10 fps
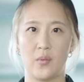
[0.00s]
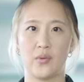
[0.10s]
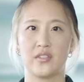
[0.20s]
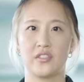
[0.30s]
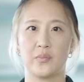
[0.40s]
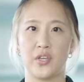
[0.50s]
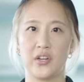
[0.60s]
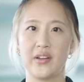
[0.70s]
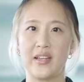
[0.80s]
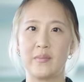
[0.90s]
with a
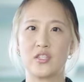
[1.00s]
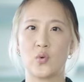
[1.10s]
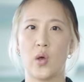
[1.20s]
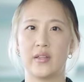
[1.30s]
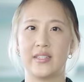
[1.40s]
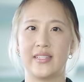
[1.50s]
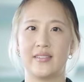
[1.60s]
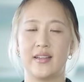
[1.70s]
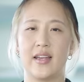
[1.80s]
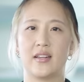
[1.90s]
superior image
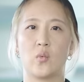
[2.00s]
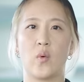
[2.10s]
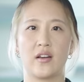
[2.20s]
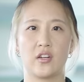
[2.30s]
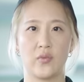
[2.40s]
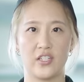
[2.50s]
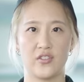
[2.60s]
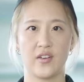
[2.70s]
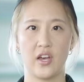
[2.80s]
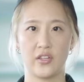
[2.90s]
quality and a wider range
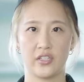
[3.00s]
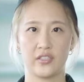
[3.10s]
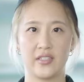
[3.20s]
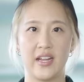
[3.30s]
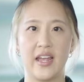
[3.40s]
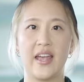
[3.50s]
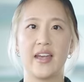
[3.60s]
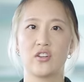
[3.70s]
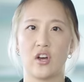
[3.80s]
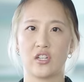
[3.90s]
of colors
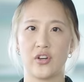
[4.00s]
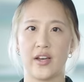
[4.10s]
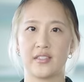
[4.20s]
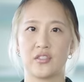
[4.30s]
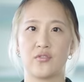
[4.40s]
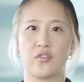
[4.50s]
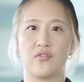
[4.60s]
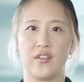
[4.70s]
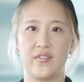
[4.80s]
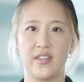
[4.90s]
and contrast for
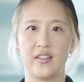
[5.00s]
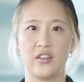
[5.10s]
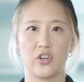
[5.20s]
vivid,